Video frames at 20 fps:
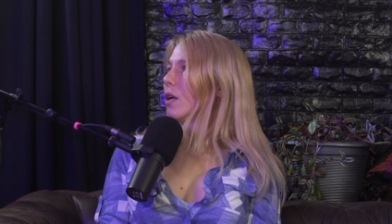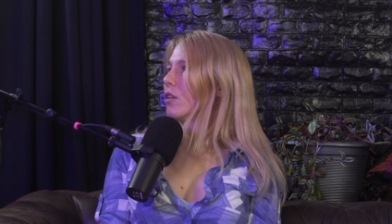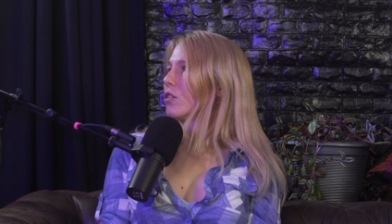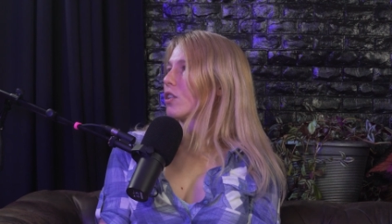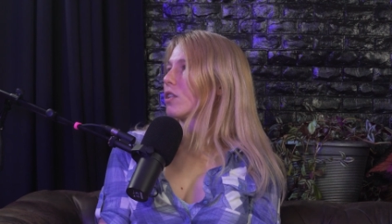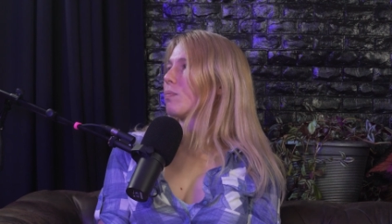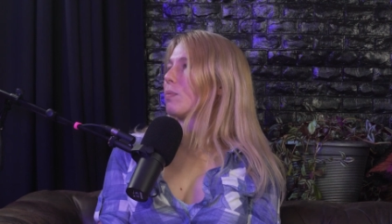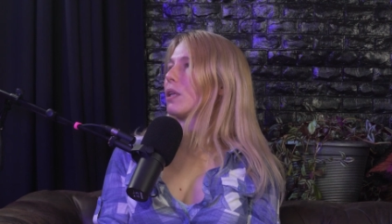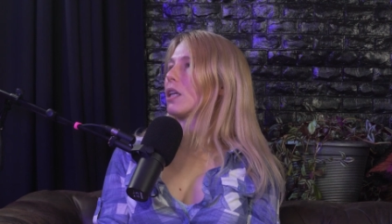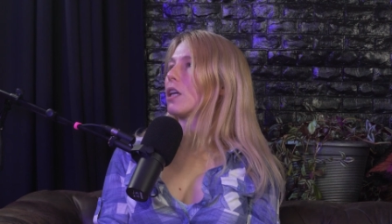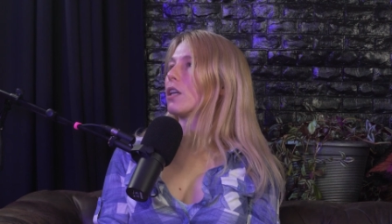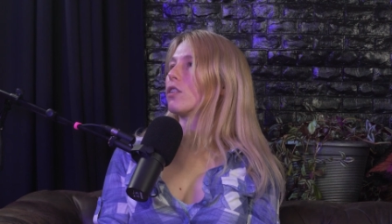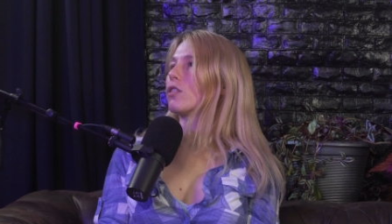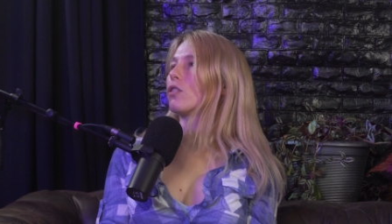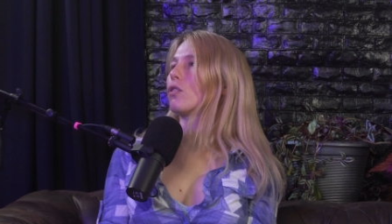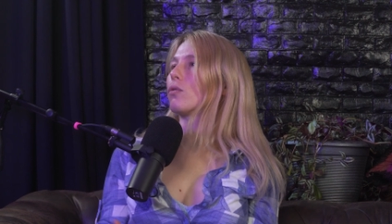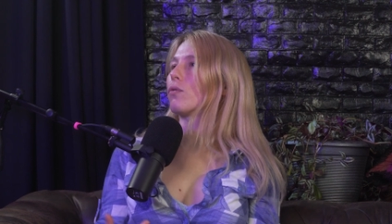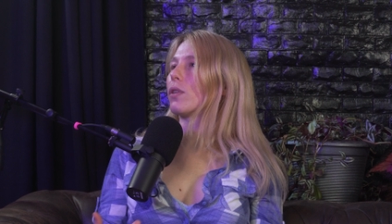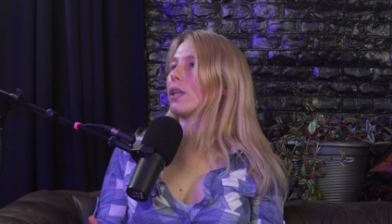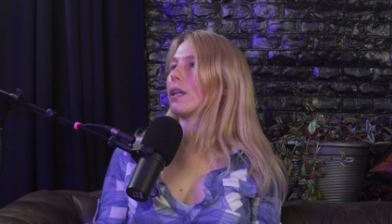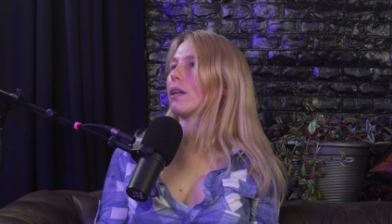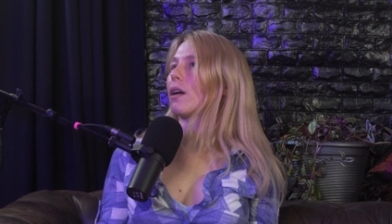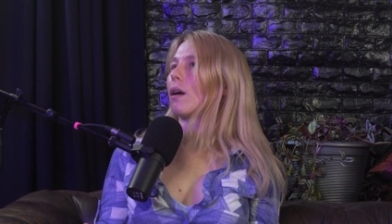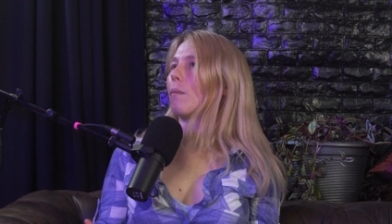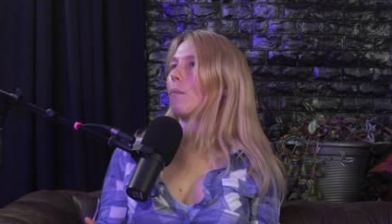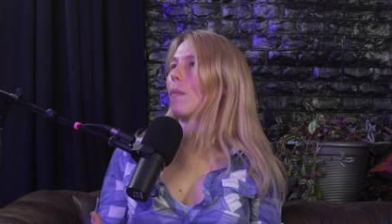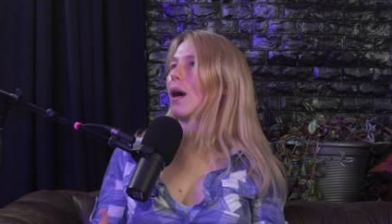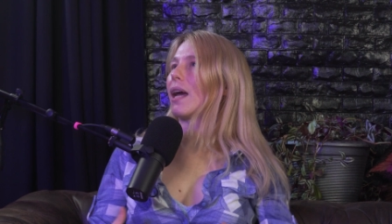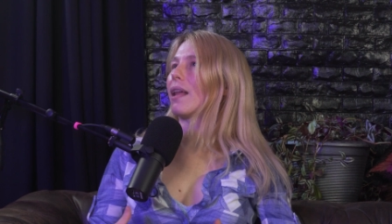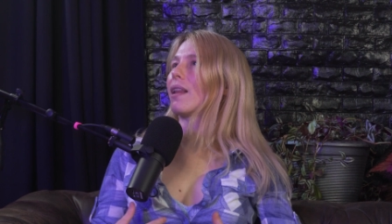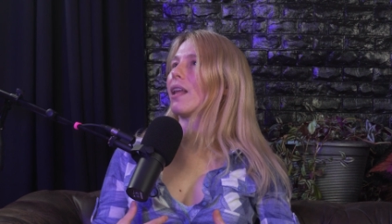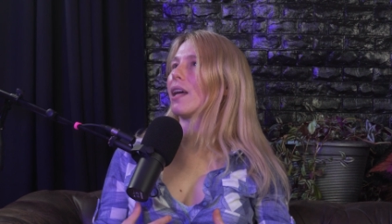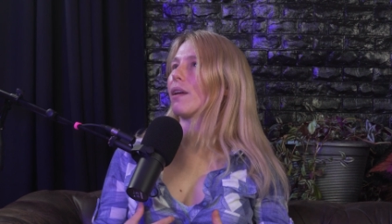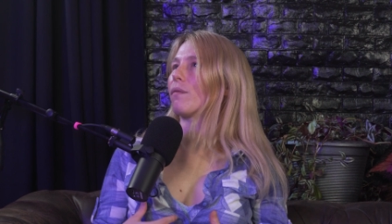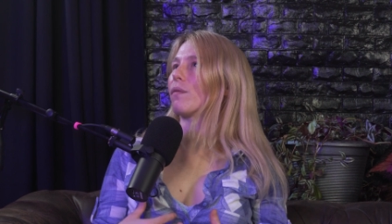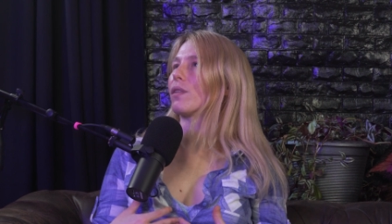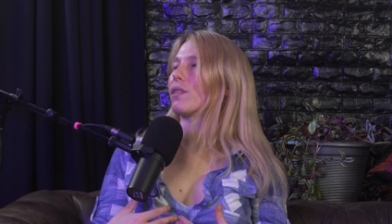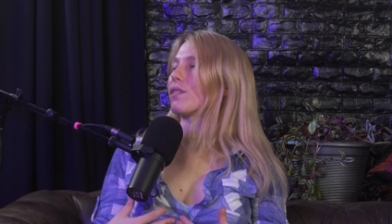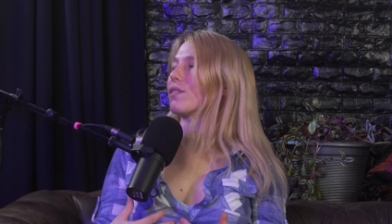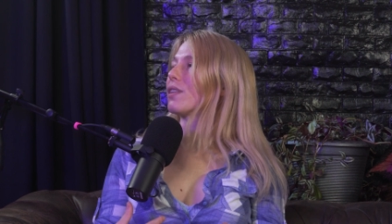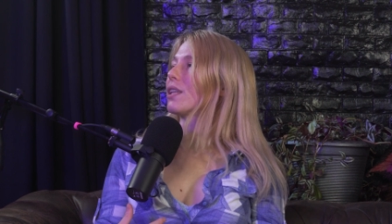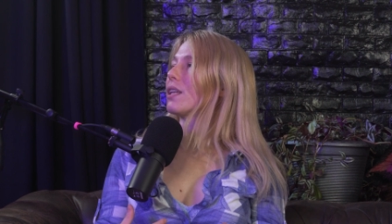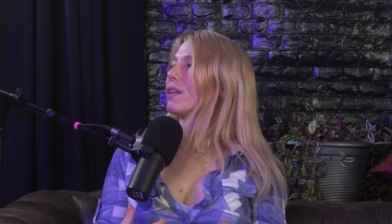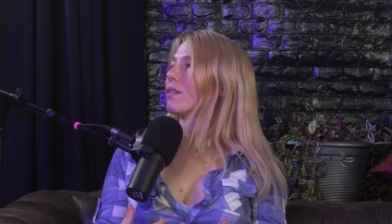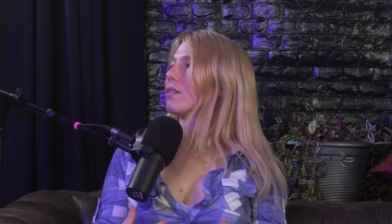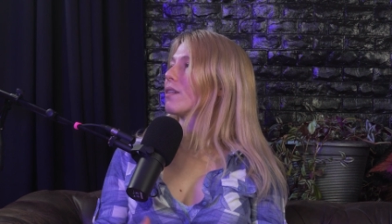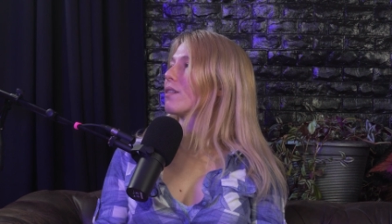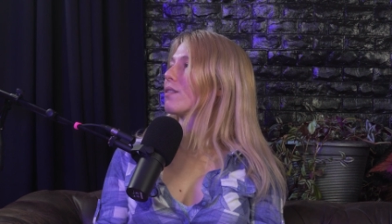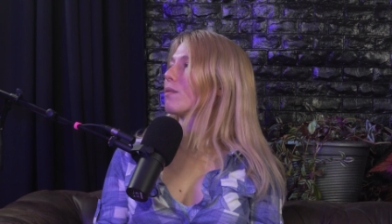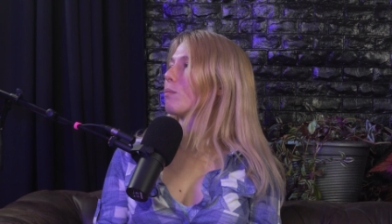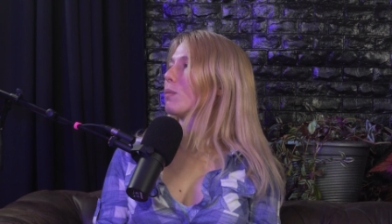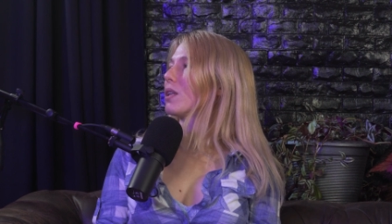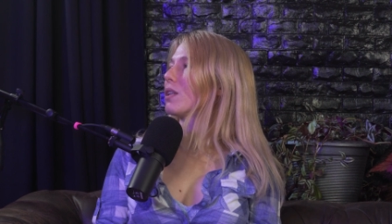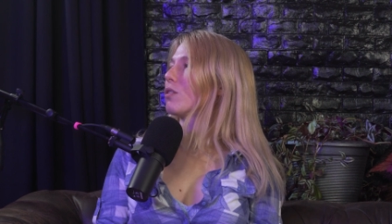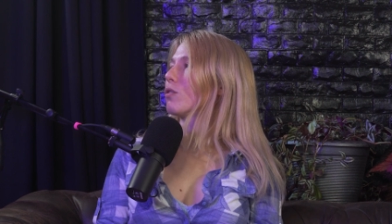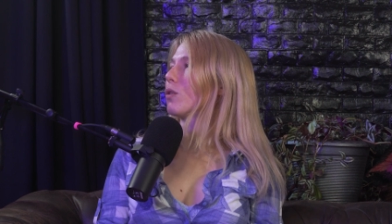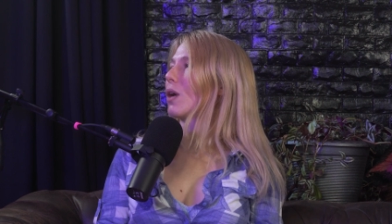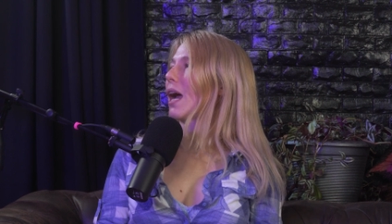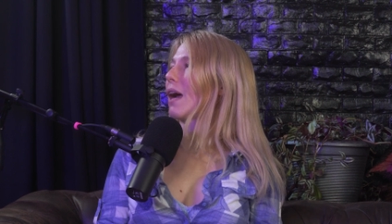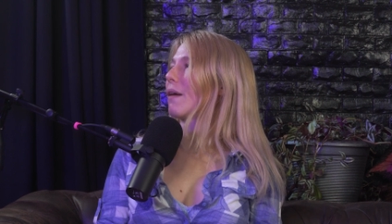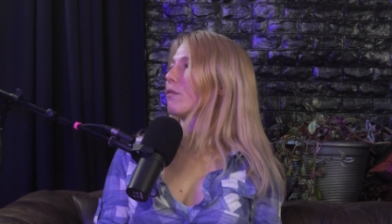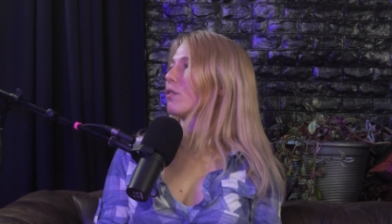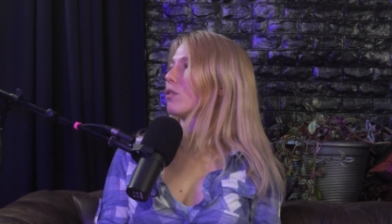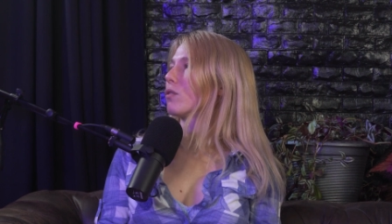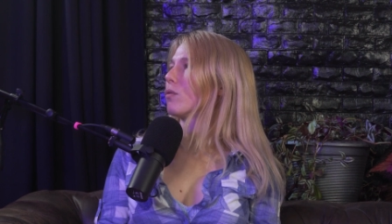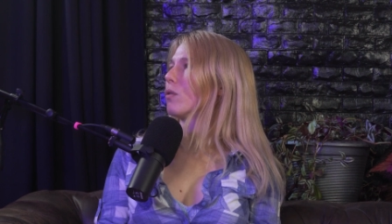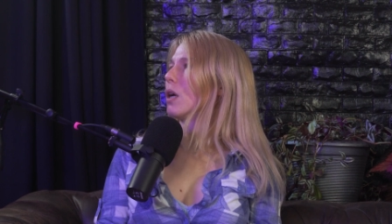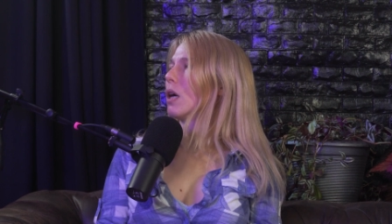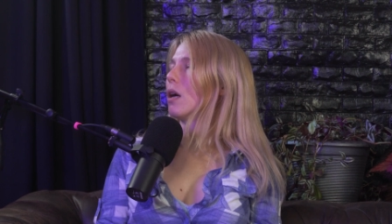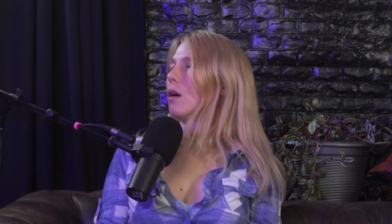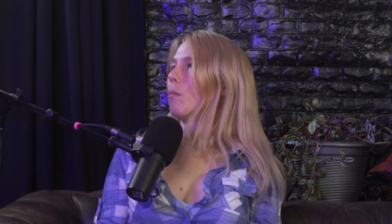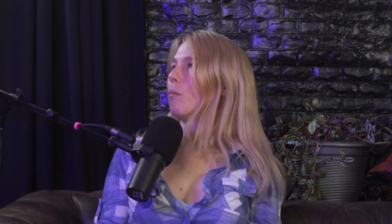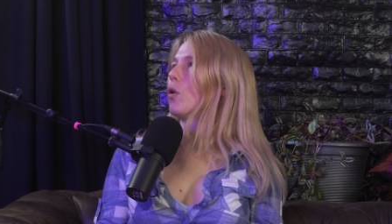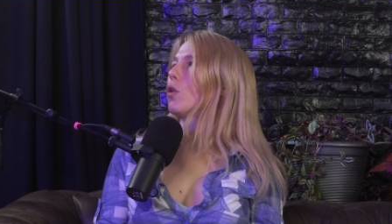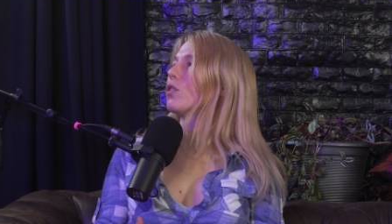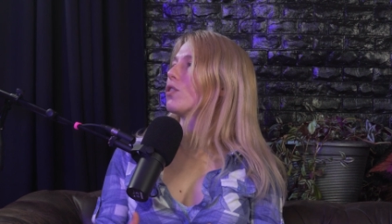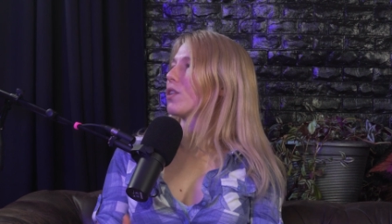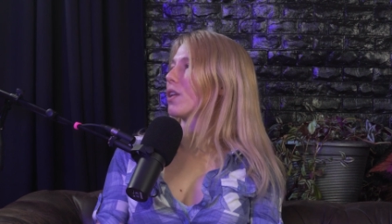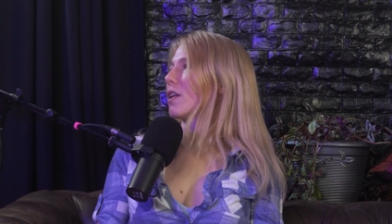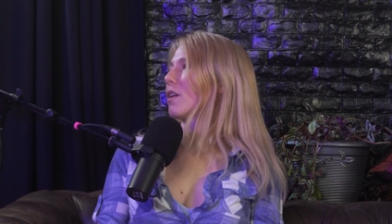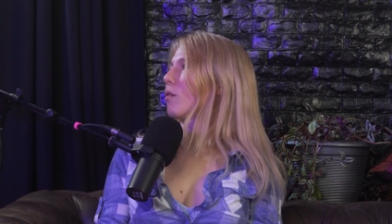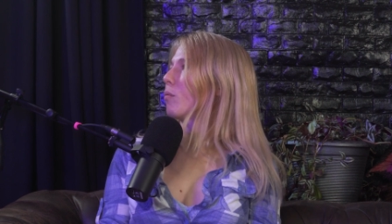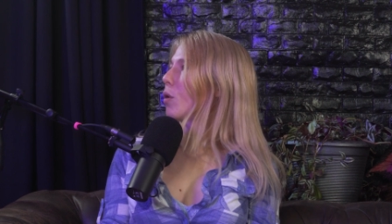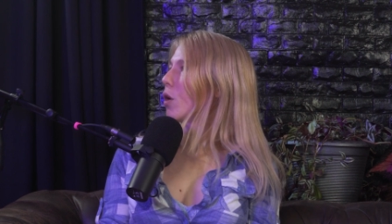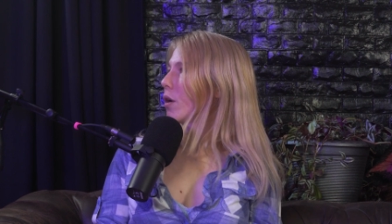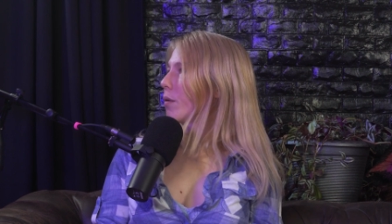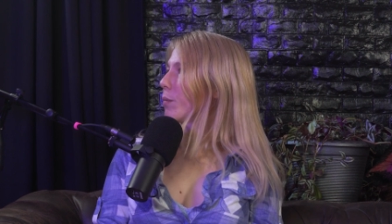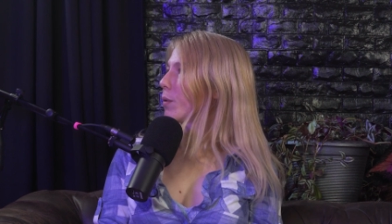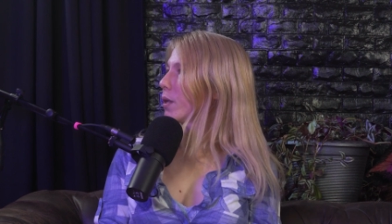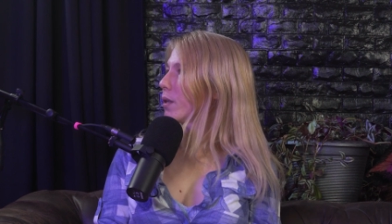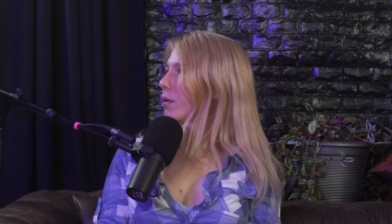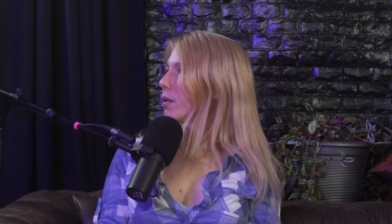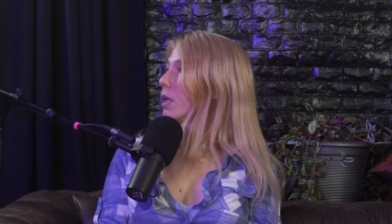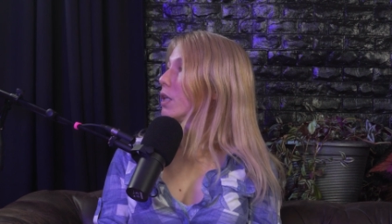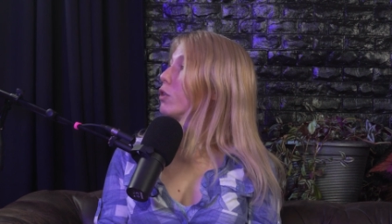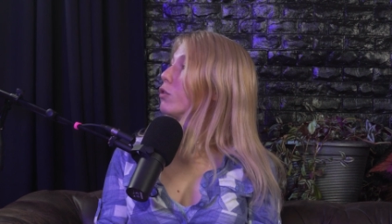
Just because you think my life is sin doesn't mean you have to push that upon me.